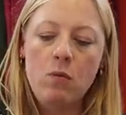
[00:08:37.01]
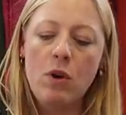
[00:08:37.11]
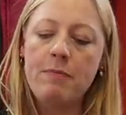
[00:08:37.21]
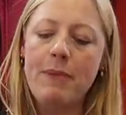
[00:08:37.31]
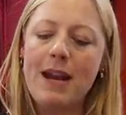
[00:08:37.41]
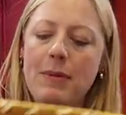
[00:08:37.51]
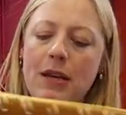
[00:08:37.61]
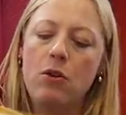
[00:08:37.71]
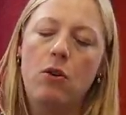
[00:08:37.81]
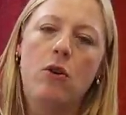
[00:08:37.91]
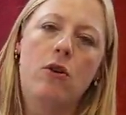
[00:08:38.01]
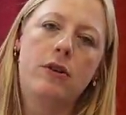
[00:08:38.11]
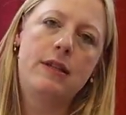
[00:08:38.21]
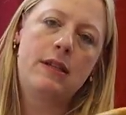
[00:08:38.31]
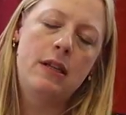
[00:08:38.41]
With baby
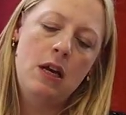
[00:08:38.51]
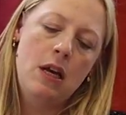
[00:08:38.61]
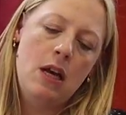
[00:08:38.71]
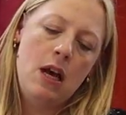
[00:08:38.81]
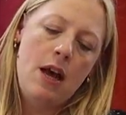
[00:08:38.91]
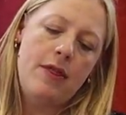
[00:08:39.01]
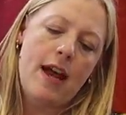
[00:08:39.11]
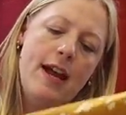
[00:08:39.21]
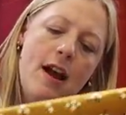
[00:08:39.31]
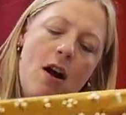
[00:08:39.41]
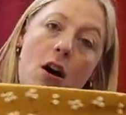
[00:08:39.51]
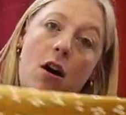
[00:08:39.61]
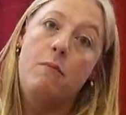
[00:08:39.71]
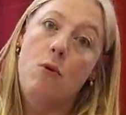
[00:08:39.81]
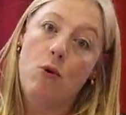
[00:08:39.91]
cords, they
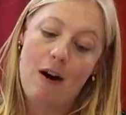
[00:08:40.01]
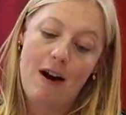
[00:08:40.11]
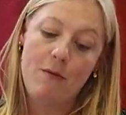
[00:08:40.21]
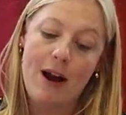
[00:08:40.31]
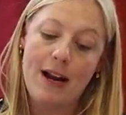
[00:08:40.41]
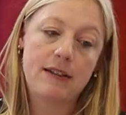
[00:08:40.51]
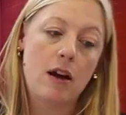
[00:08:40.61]
are more lightweight.